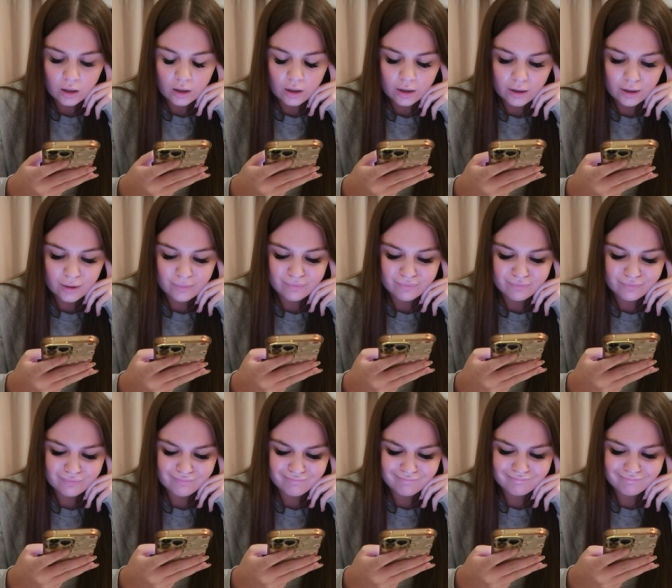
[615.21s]

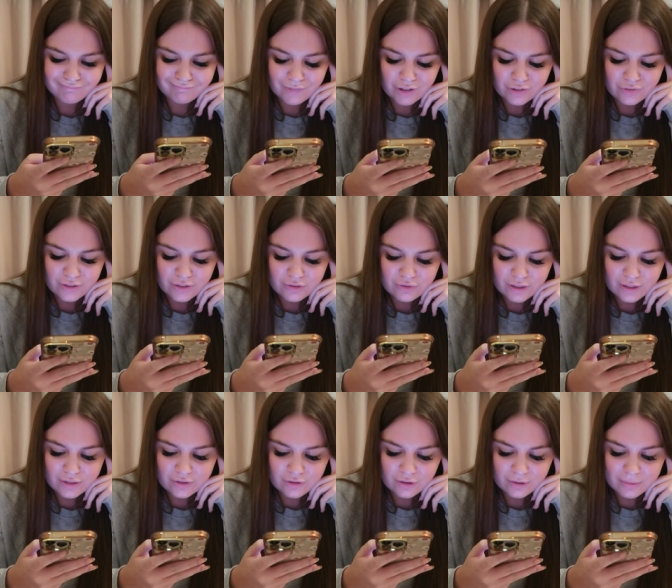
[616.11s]
Um, nothing's
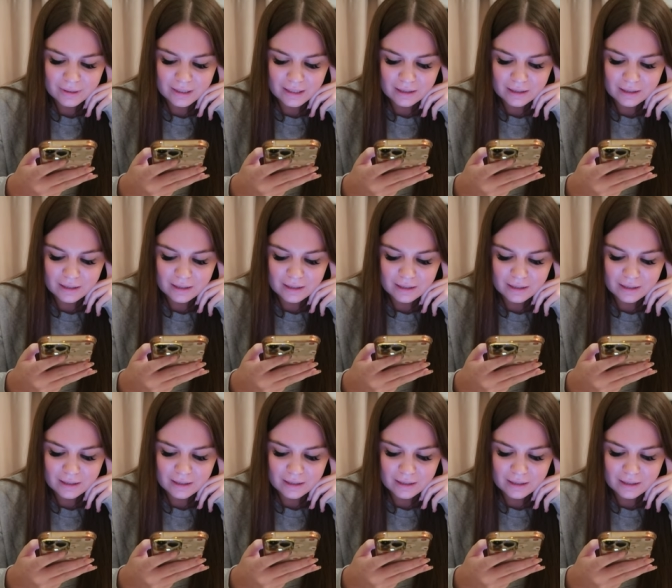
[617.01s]
really screaming